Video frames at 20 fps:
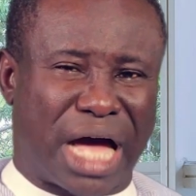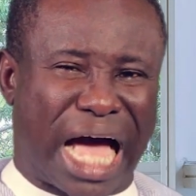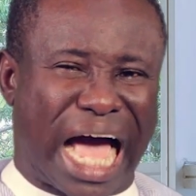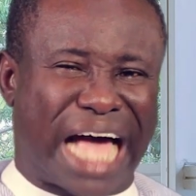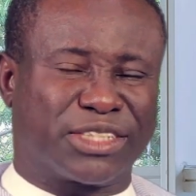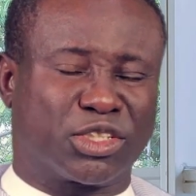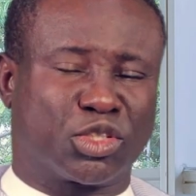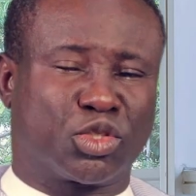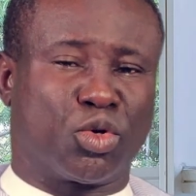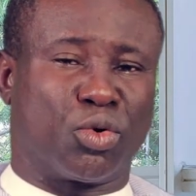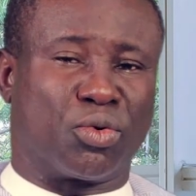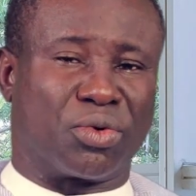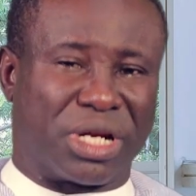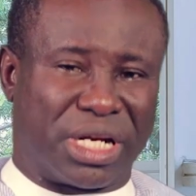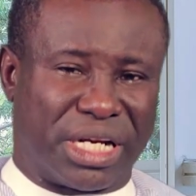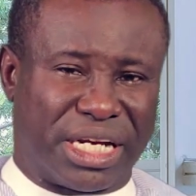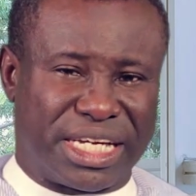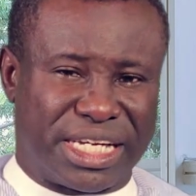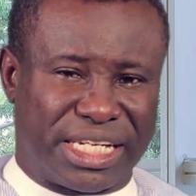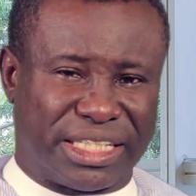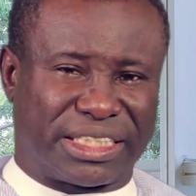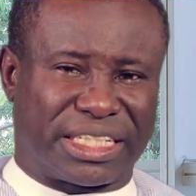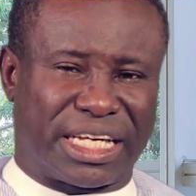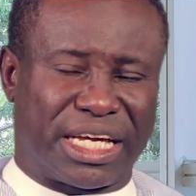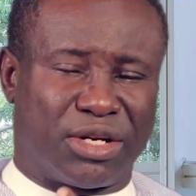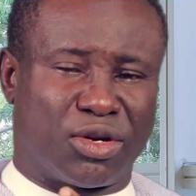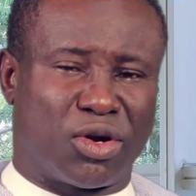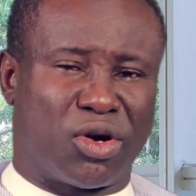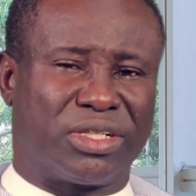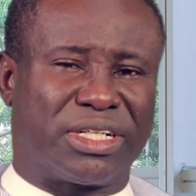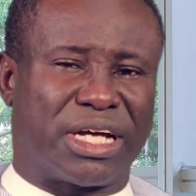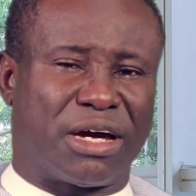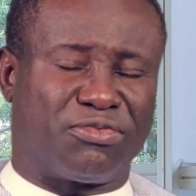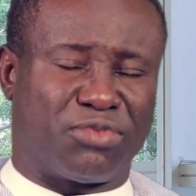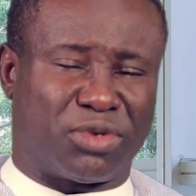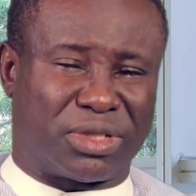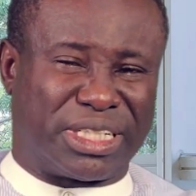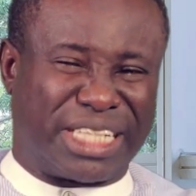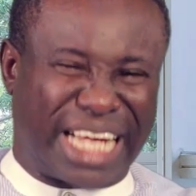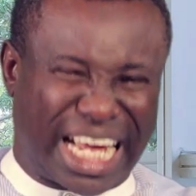has to release in order
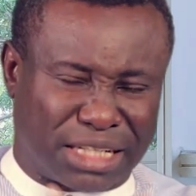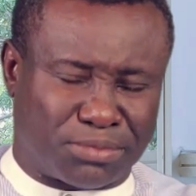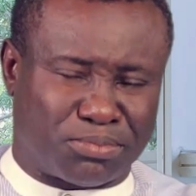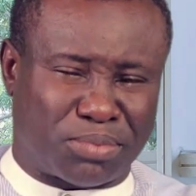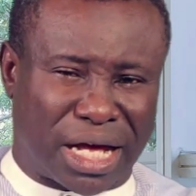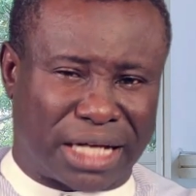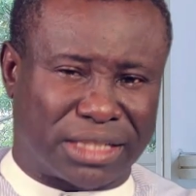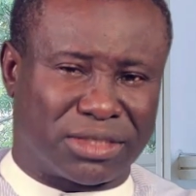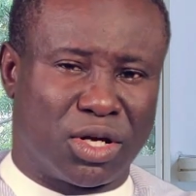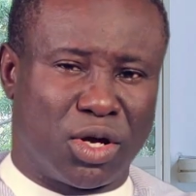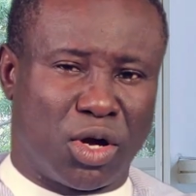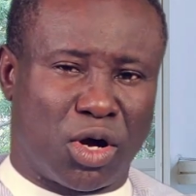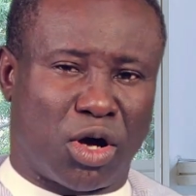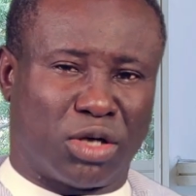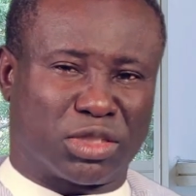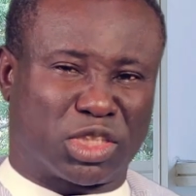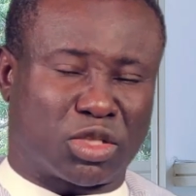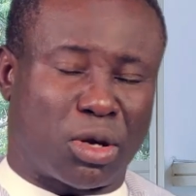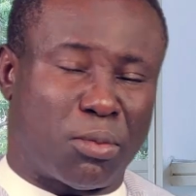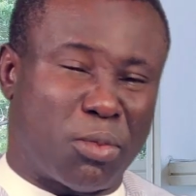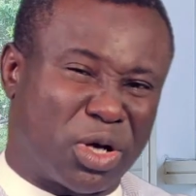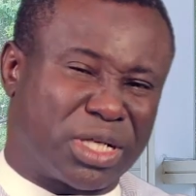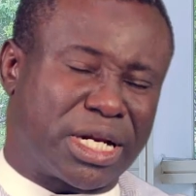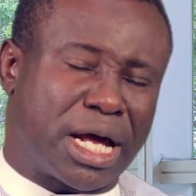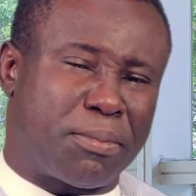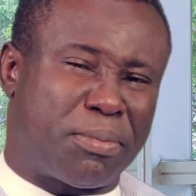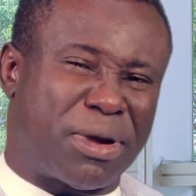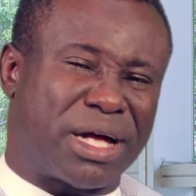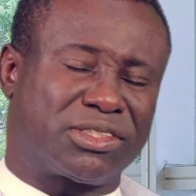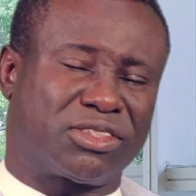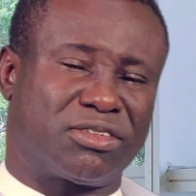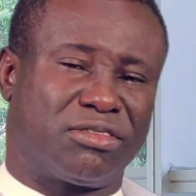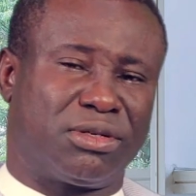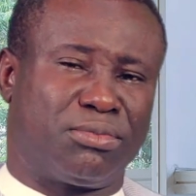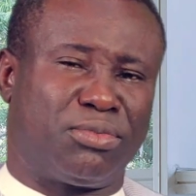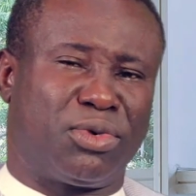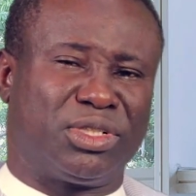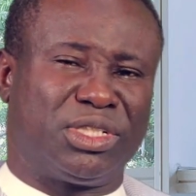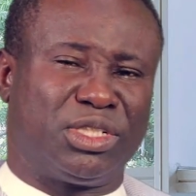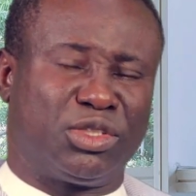for that part or some other parts of the
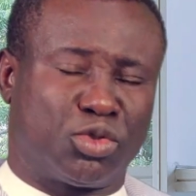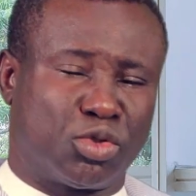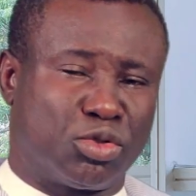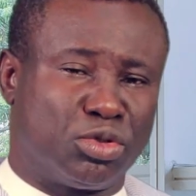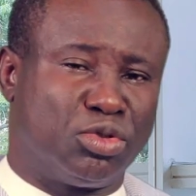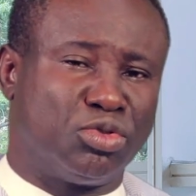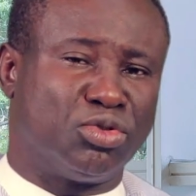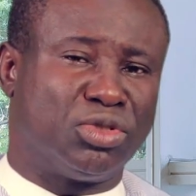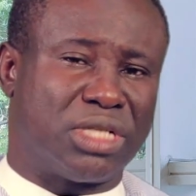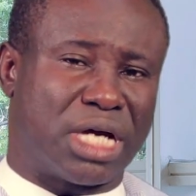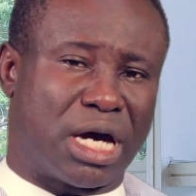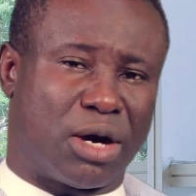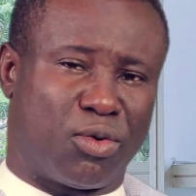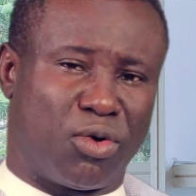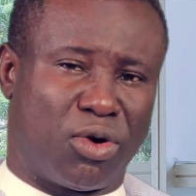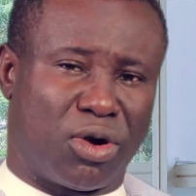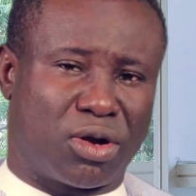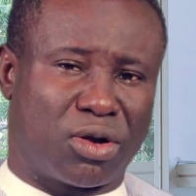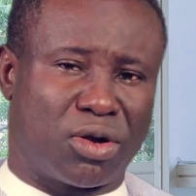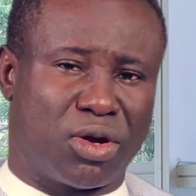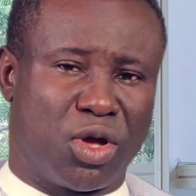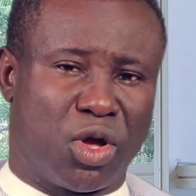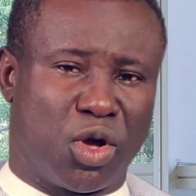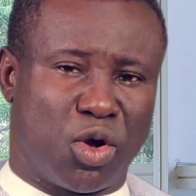body to do their work.